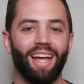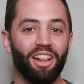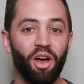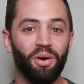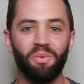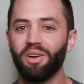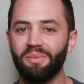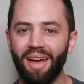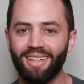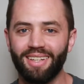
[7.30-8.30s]
Hello and welcome
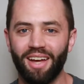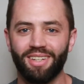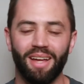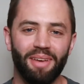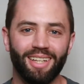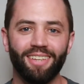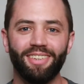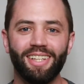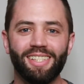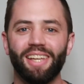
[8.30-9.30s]
back to Downtime
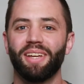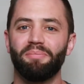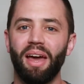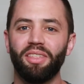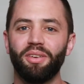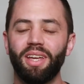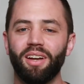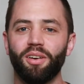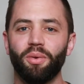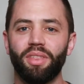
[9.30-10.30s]
Activities. Matthew
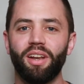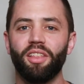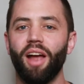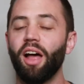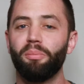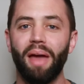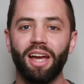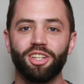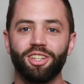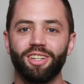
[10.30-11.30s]
here with another help
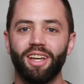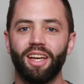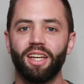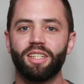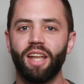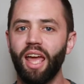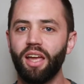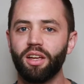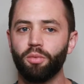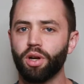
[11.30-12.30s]
action.
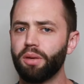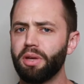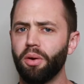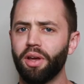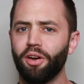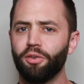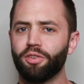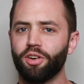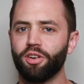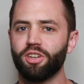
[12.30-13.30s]
Today we're going to be going
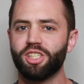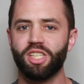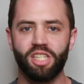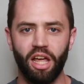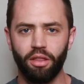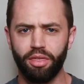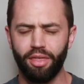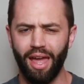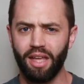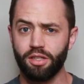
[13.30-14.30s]
over stealth
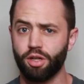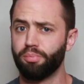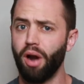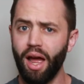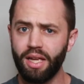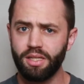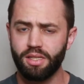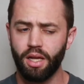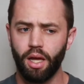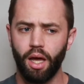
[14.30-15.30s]
and surprise.